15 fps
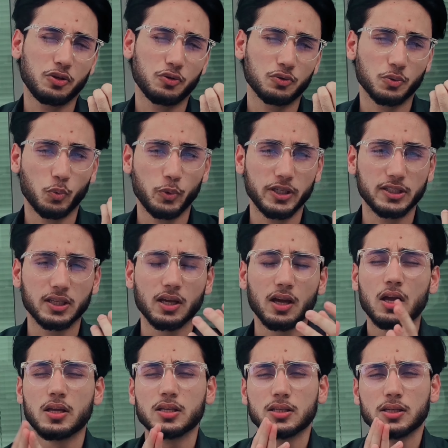use wheat.
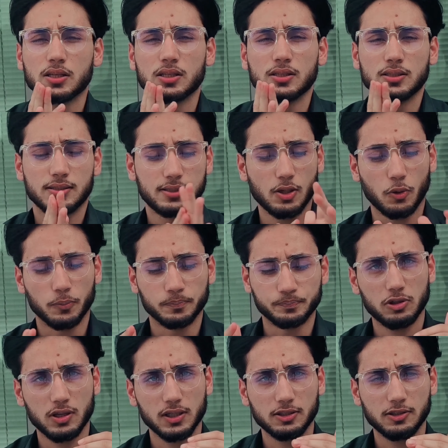So
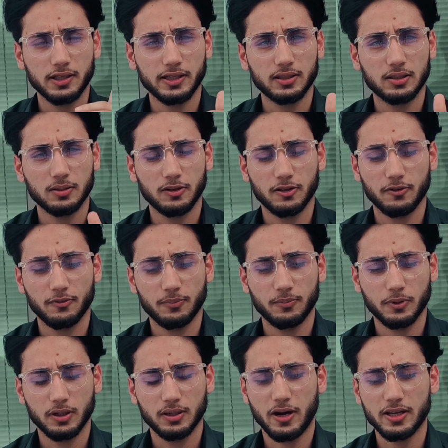we'll calculate the
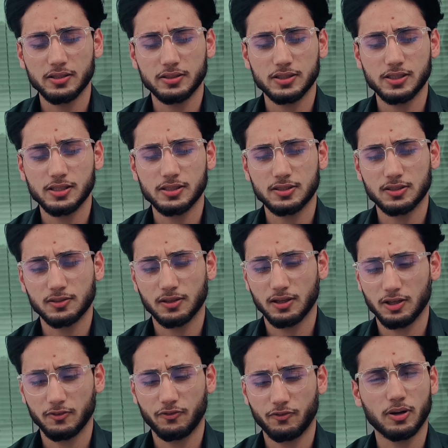prices
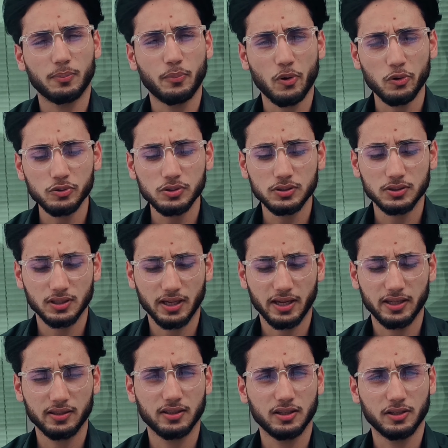for both,
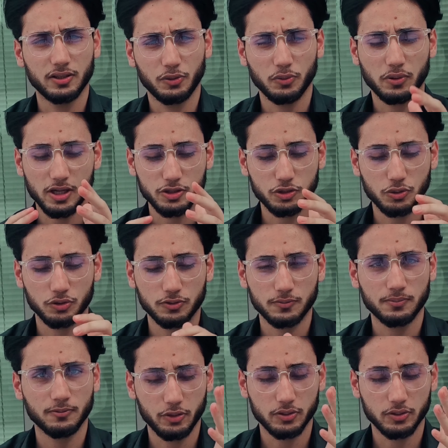and you can choose by